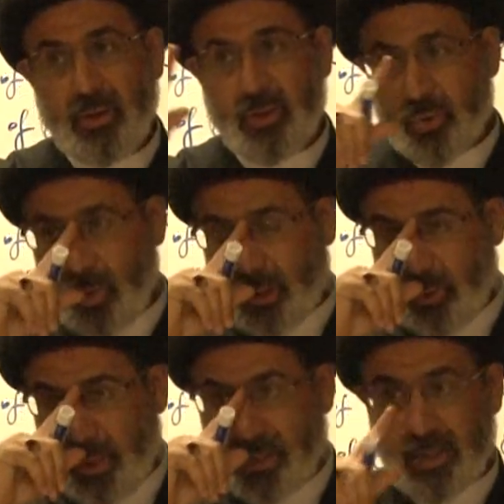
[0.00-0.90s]
Surah
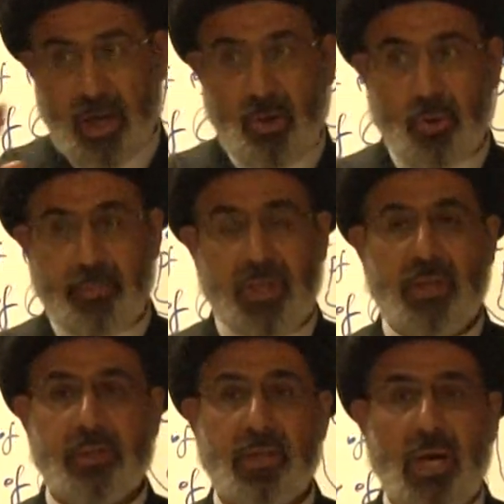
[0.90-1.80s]
Al-Isra or Bani
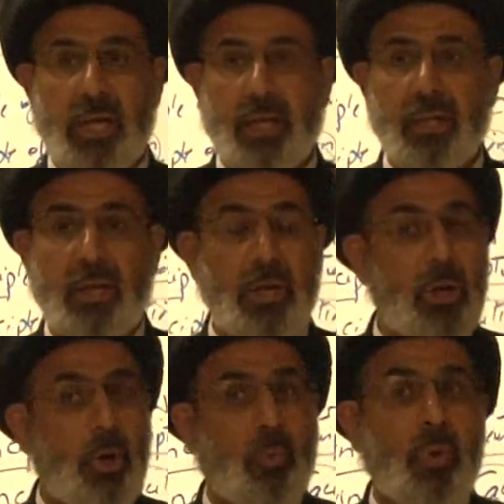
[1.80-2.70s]
Israel.
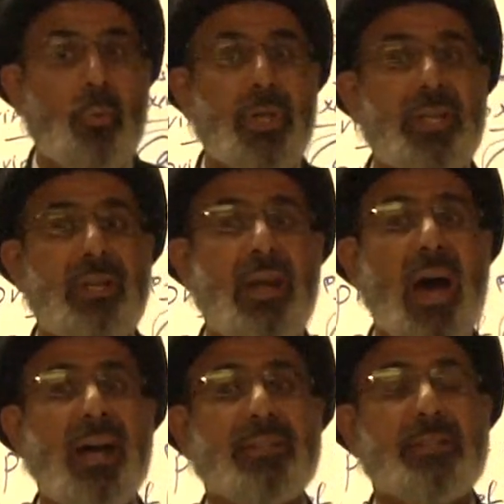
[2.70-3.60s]
We would
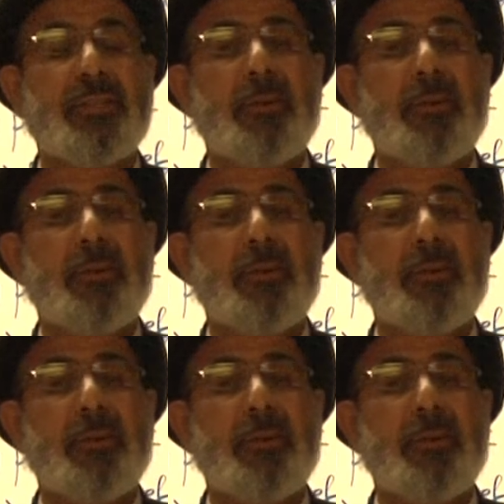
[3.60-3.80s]
not